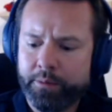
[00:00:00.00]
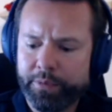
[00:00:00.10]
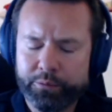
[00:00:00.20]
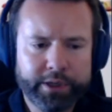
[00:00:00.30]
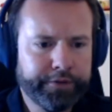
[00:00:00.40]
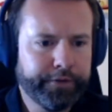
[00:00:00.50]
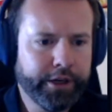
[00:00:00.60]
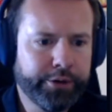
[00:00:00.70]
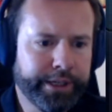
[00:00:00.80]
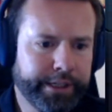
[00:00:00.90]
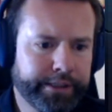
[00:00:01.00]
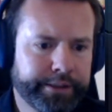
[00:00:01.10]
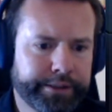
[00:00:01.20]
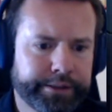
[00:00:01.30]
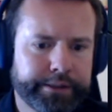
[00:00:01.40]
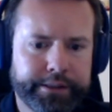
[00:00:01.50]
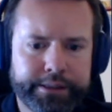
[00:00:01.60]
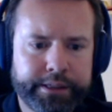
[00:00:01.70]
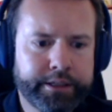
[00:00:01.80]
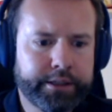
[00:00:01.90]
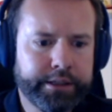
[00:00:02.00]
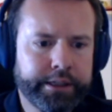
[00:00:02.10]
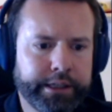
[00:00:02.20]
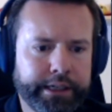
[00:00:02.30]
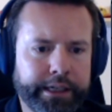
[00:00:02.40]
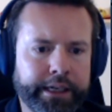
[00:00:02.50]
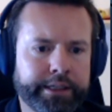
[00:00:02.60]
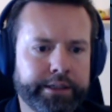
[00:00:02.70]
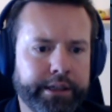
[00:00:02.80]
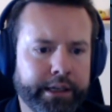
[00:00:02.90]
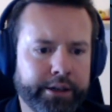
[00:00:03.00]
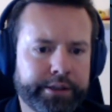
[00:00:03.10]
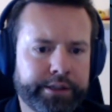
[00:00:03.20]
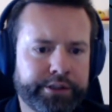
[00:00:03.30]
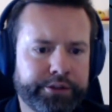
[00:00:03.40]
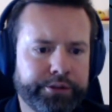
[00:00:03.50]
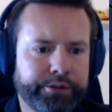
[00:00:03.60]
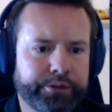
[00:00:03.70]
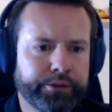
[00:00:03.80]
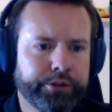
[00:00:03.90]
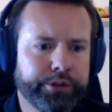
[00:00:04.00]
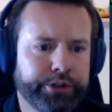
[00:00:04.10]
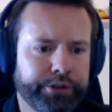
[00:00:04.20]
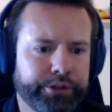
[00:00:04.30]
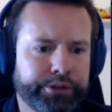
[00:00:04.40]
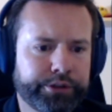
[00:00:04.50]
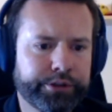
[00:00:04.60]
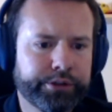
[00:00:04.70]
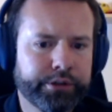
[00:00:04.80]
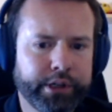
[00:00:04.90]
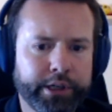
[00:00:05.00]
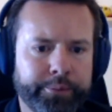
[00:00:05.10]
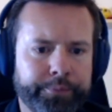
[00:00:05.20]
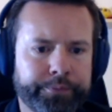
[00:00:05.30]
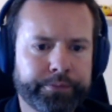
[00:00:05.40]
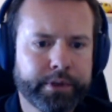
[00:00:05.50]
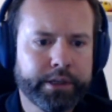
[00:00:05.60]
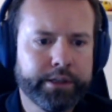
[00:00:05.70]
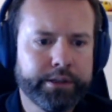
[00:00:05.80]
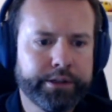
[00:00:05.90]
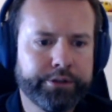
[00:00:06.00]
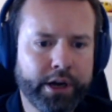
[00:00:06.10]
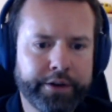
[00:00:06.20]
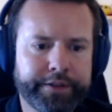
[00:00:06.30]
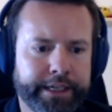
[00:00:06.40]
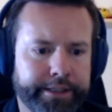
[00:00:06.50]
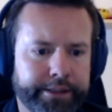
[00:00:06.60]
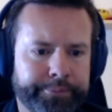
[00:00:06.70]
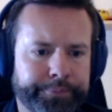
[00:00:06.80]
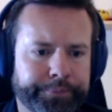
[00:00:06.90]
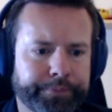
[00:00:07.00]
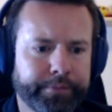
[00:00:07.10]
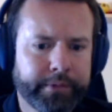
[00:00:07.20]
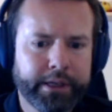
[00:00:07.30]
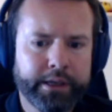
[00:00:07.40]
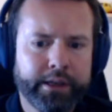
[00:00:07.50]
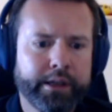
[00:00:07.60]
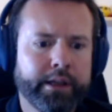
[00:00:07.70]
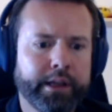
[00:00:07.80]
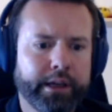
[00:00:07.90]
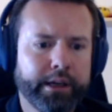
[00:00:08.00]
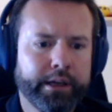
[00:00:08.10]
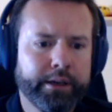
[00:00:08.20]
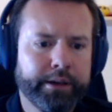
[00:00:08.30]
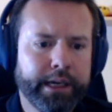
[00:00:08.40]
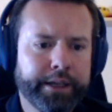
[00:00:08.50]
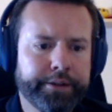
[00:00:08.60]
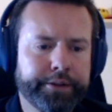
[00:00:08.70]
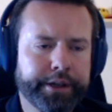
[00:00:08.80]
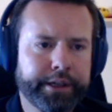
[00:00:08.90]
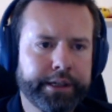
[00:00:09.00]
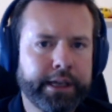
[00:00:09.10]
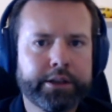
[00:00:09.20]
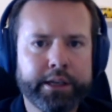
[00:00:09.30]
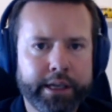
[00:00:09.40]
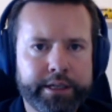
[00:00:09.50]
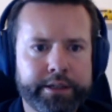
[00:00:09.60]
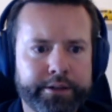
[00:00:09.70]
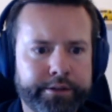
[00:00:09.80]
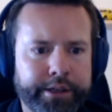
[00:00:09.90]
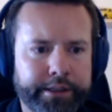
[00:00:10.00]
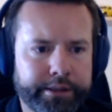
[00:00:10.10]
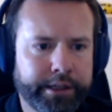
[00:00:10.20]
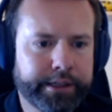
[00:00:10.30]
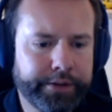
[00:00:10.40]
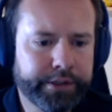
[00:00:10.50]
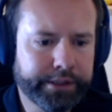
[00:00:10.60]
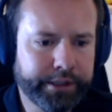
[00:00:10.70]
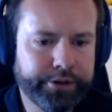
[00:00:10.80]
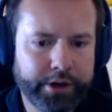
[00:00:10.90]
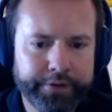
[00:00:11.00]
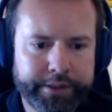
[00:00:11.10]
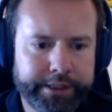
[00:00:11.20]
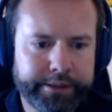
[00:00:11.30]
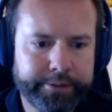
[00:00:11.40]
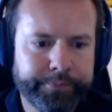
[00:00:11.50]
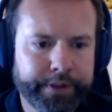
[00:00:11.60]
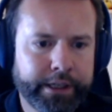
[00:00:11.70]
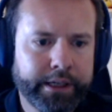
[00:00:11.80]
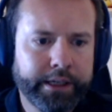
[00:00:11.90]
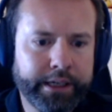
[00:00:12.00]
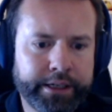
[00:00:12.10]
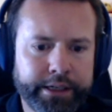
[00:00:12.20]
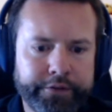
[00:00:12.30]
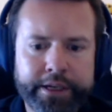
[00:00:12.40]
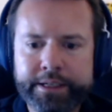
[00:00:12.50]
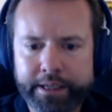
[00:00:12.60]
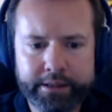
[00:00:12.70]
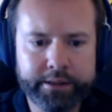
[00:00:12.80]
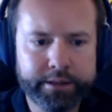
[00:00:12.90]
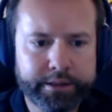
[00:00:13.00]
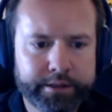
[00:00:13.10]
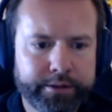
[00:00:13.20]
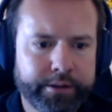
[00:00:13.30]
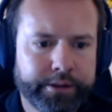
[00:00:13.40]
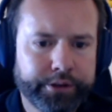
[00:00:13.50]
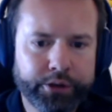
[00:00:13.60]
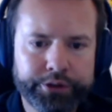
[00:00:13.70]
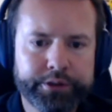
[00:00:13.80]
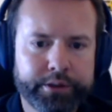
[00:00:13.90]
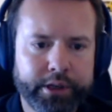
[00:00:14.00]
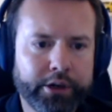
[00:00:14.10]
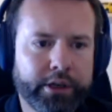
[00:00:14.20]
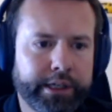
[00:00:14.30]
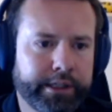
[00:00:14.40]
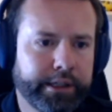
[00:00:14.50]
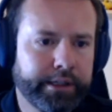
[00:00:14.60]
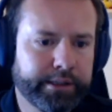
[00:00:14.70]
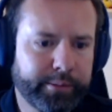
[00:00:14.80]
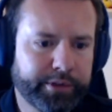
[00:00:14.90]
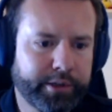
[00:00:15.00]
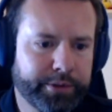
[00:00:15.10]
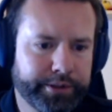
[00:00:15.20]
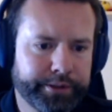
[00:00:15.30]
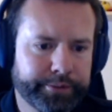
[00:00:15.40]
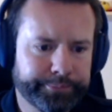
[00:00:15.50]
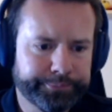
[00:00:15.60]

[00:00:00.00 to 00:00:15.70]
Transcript: But what a flow is, essentially, it allows us to use derived data and the calculation that gives us the derived data in event handlers, not only in subscriptions.